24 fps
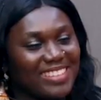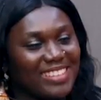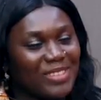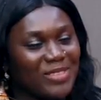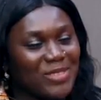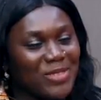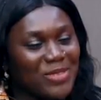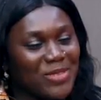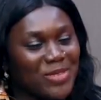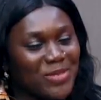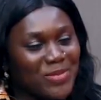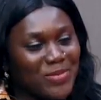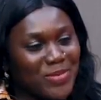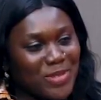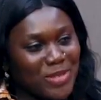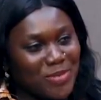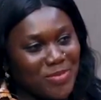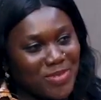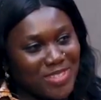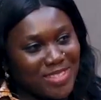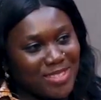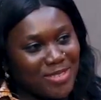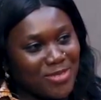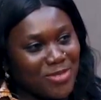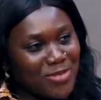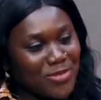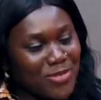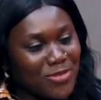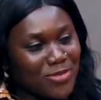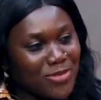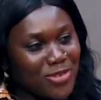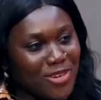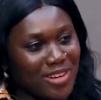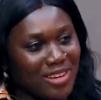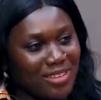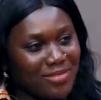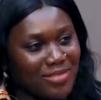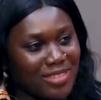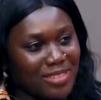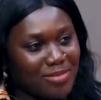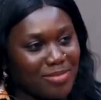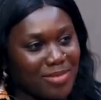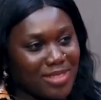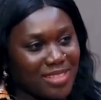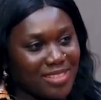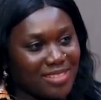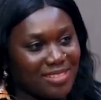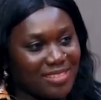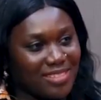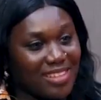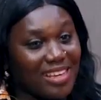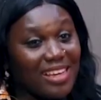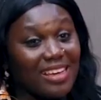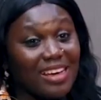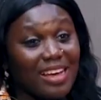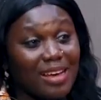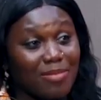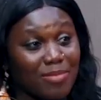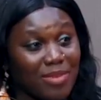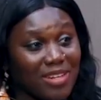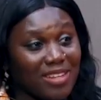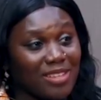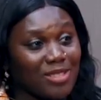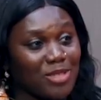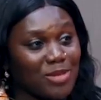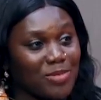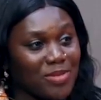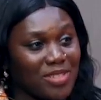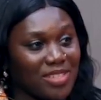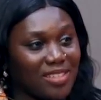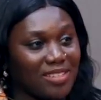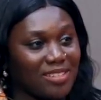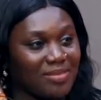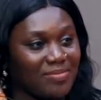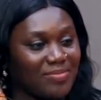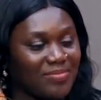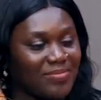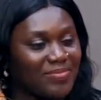Thank you so much, Mr. Rufo, for having me. I'm glad to be here.